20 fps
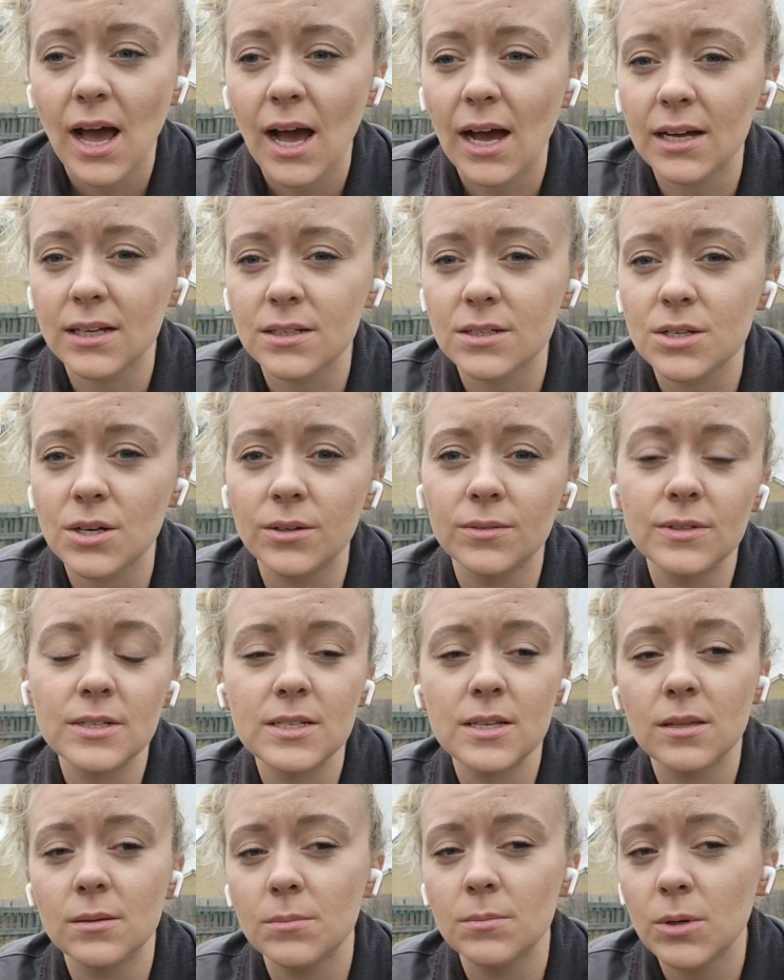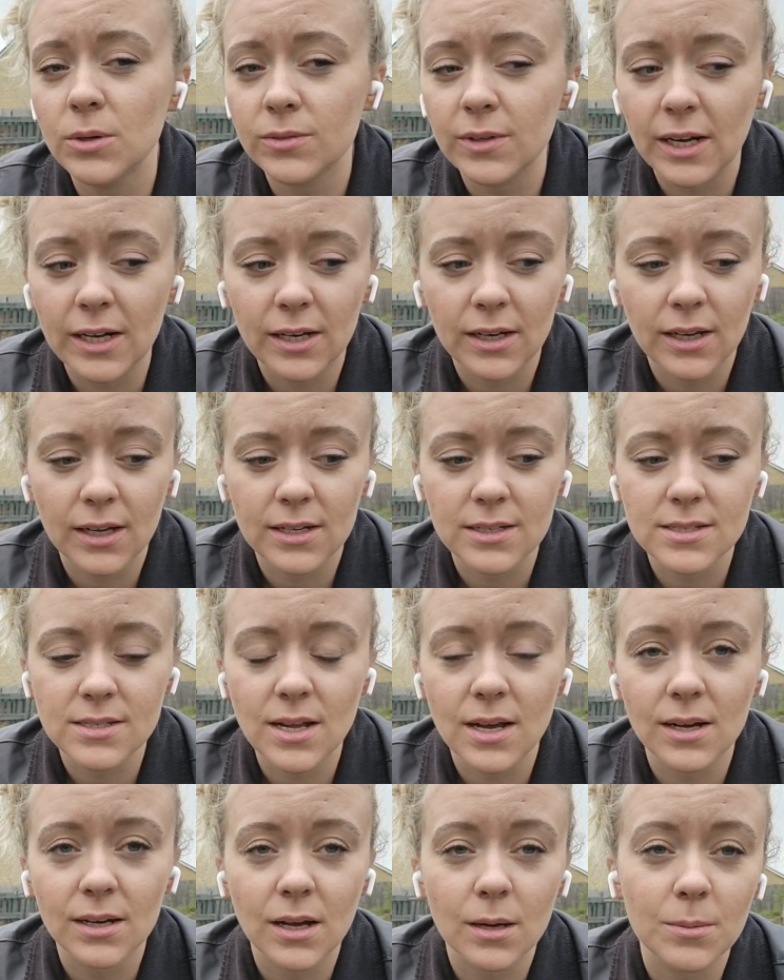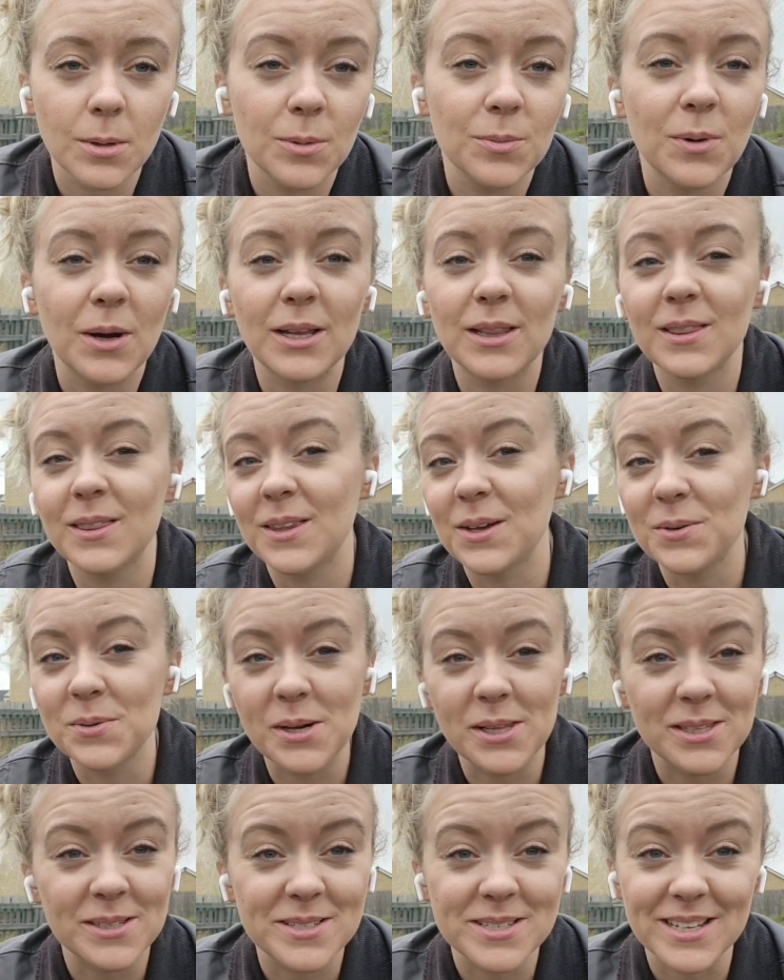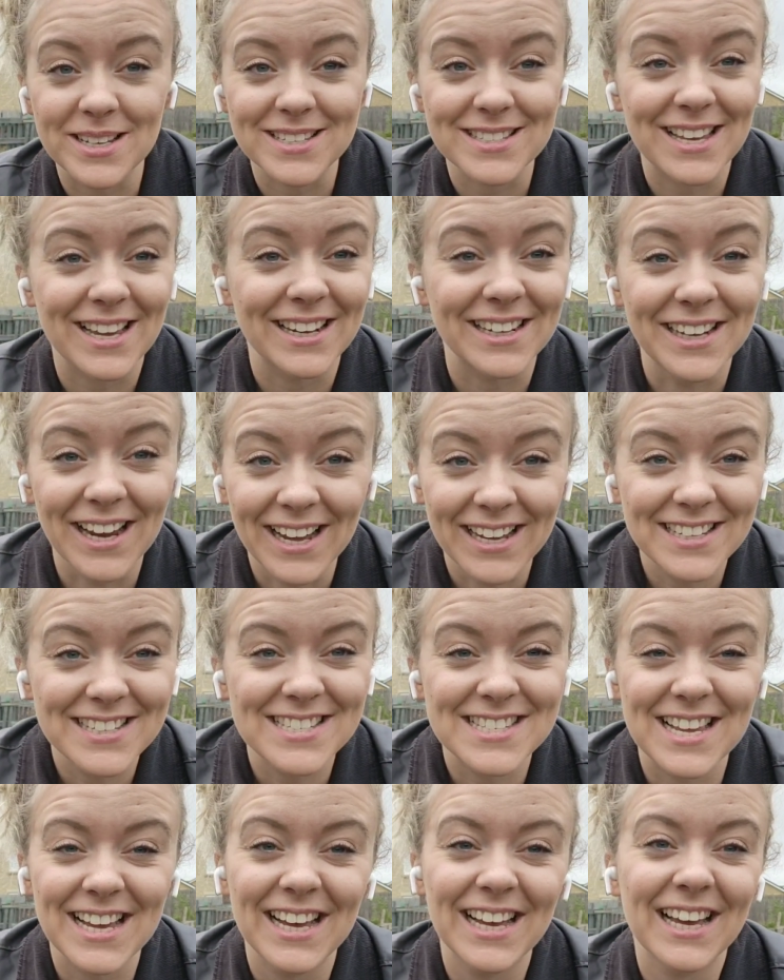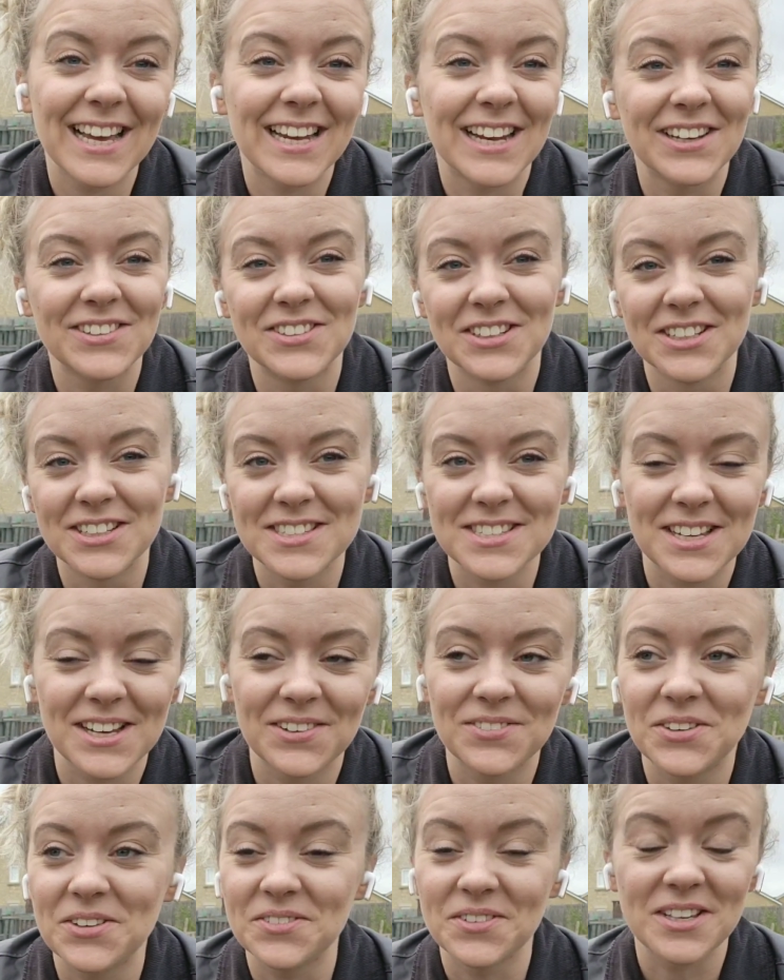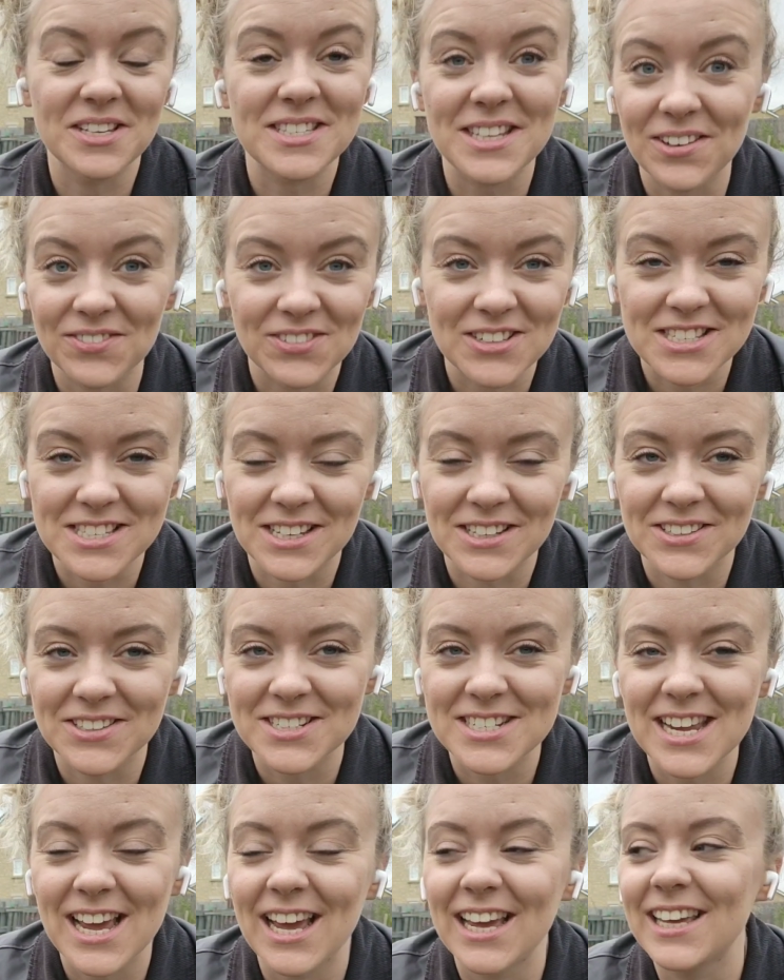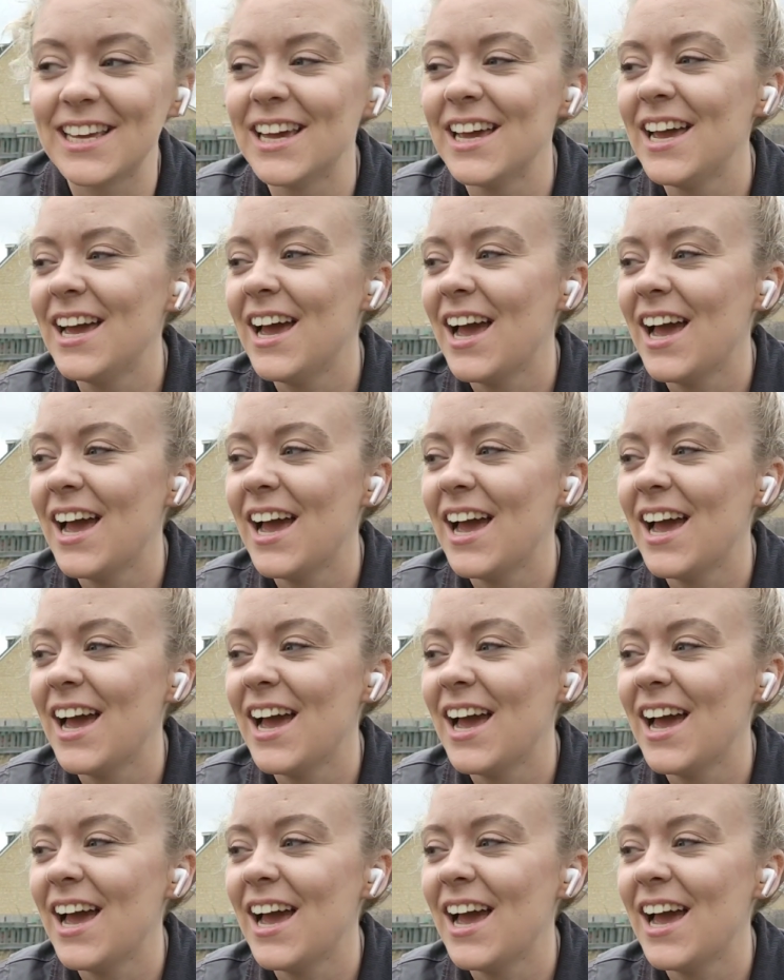And obviously the more regularly I start coming when the weather starts getting nicer and I want to come almost every single day,